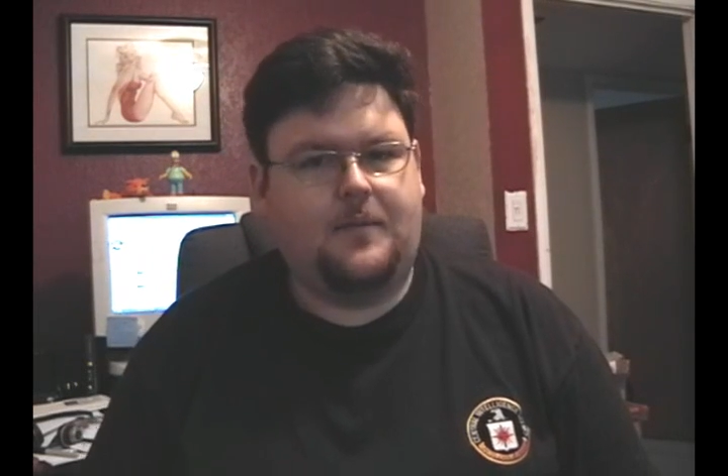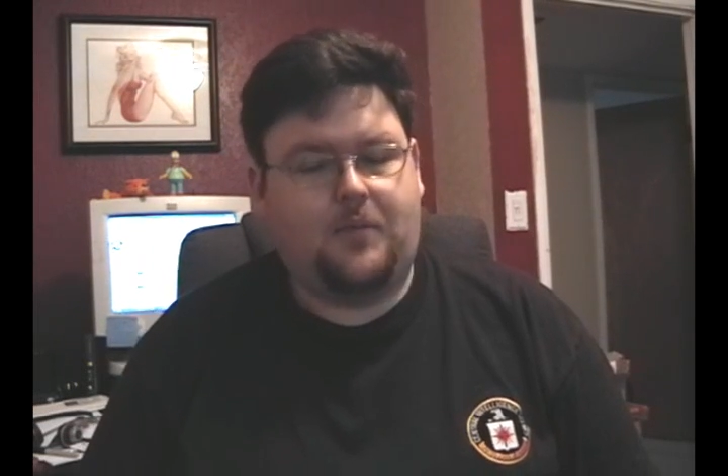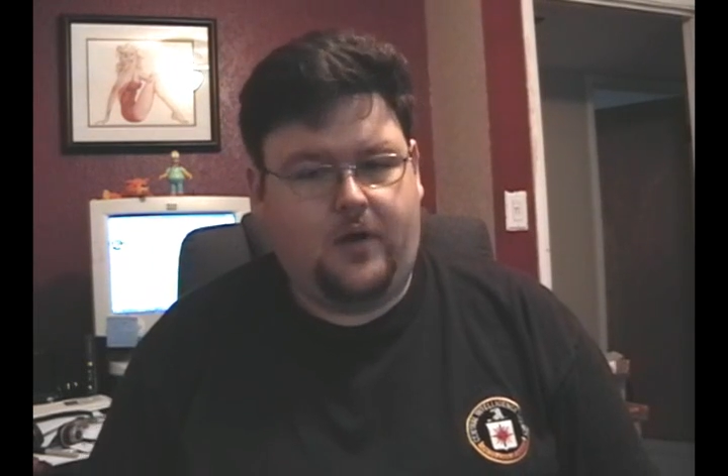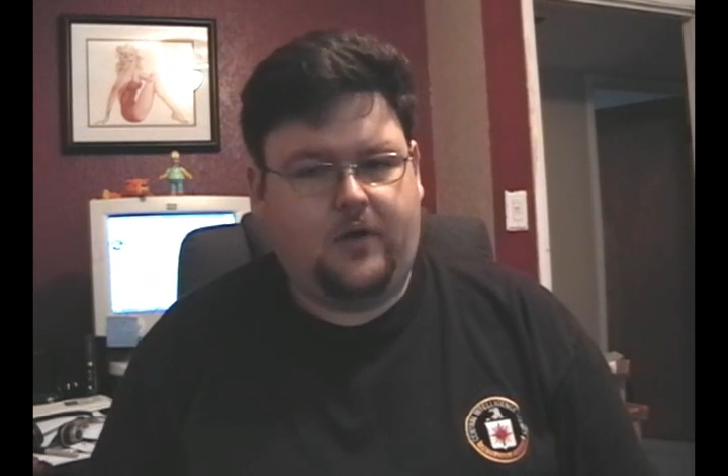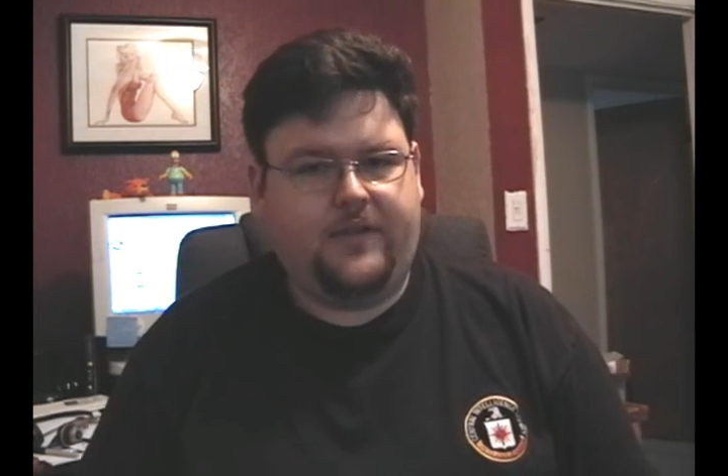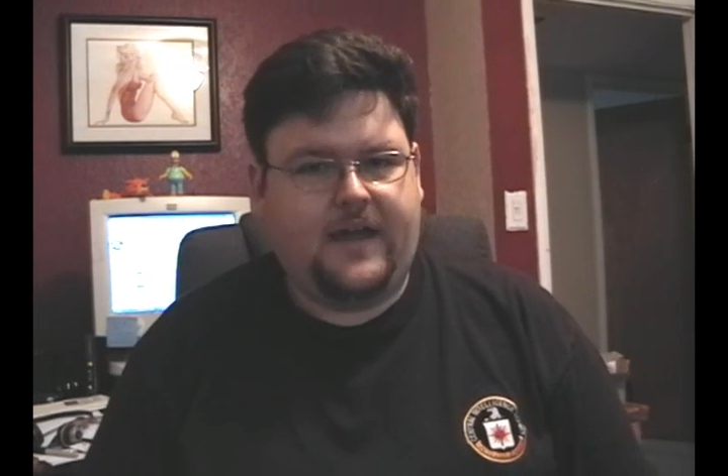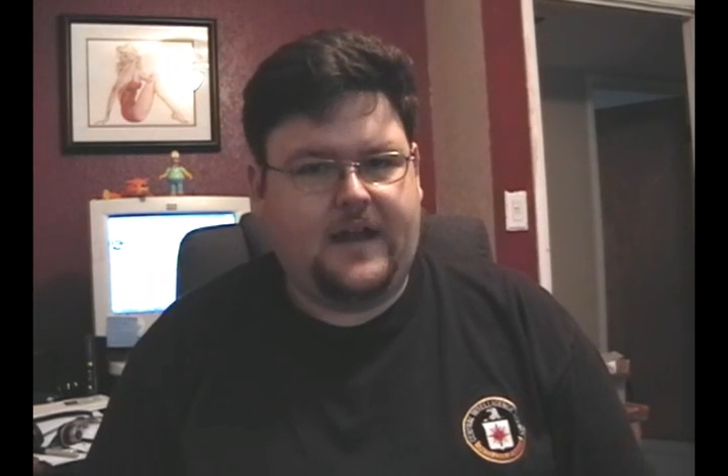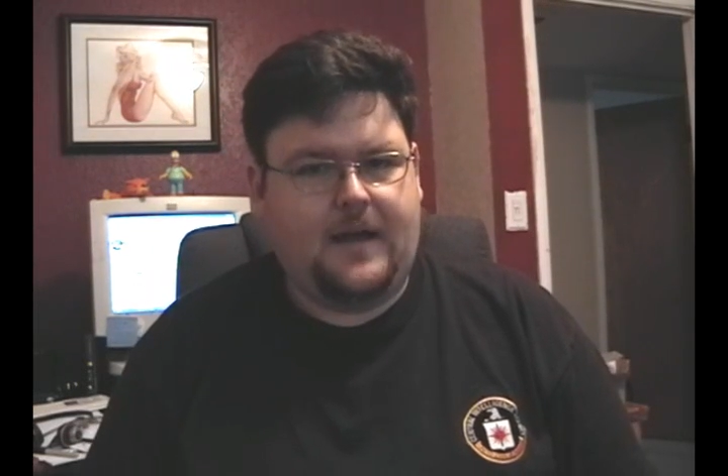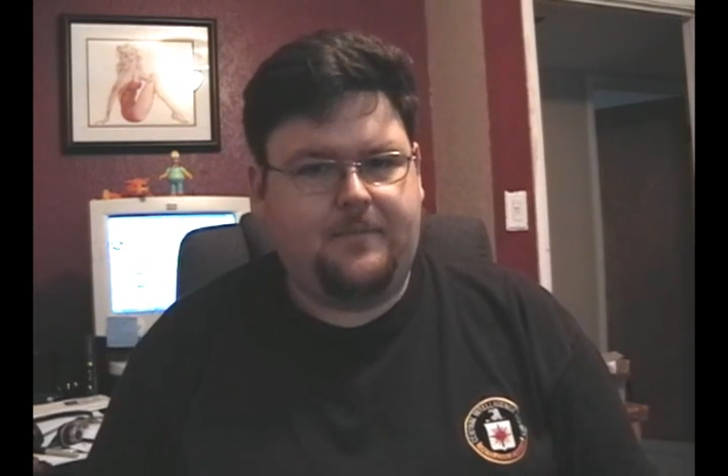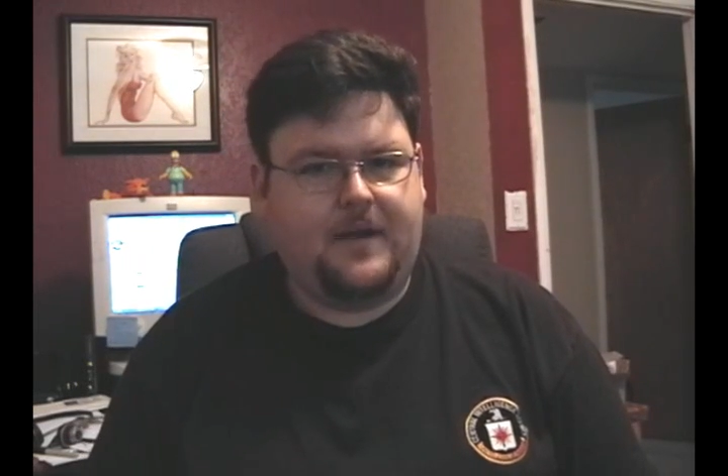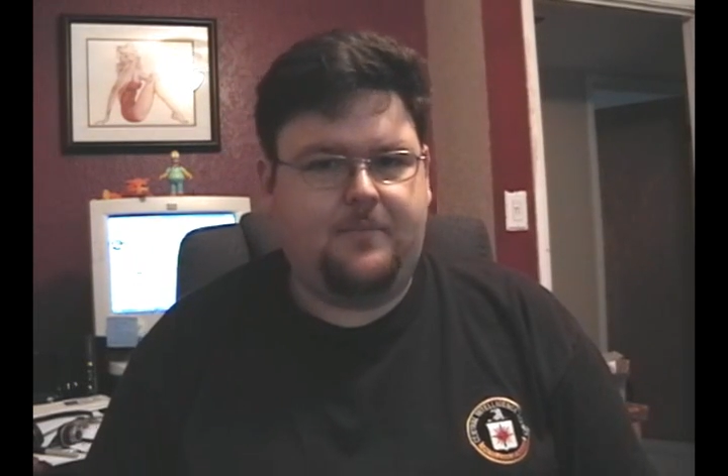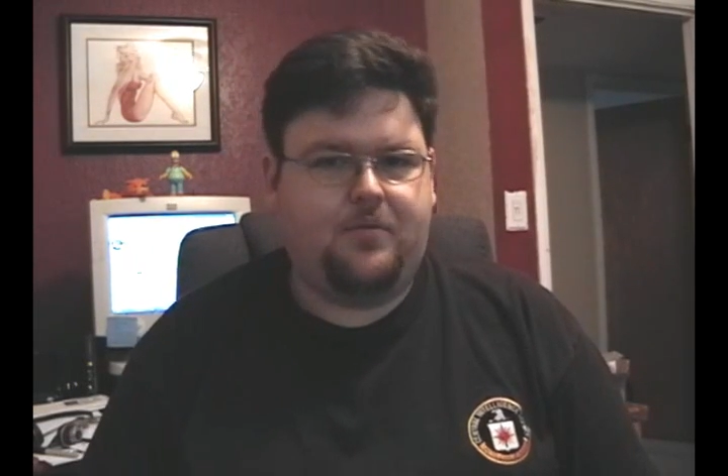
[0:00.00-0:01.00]
I boiled that
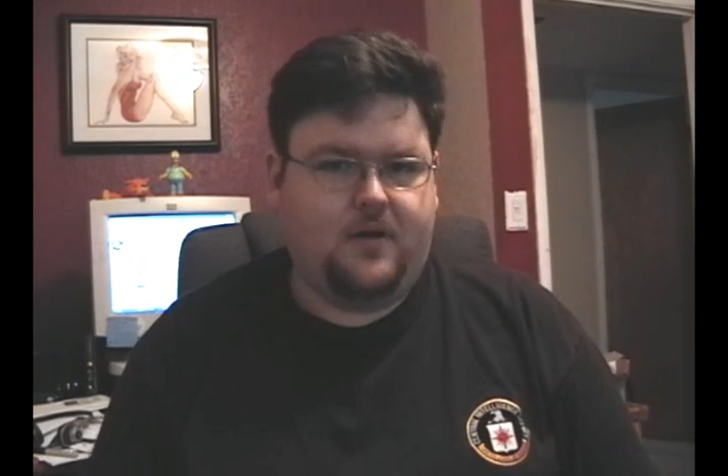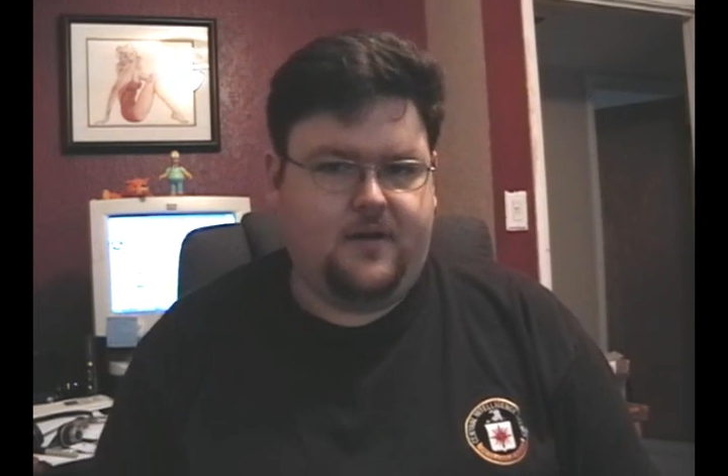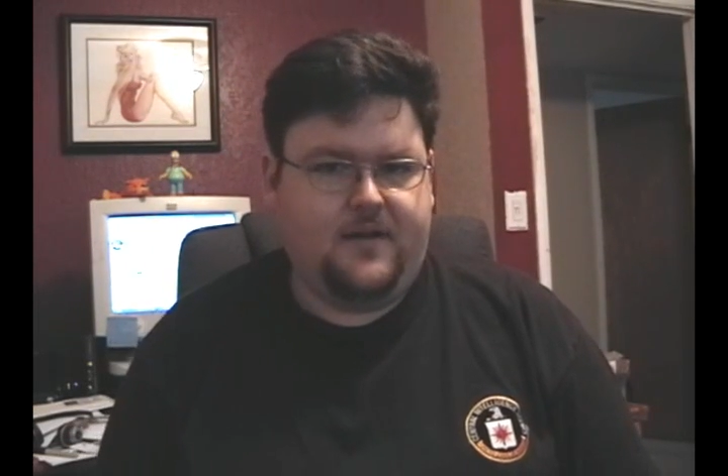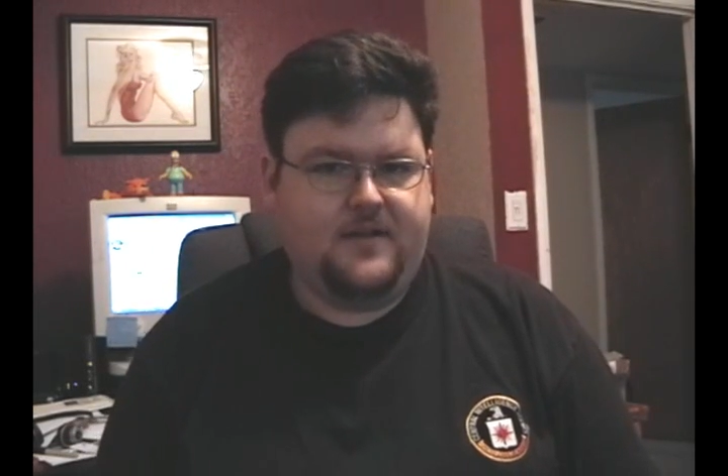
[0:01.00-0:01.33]
up and I put it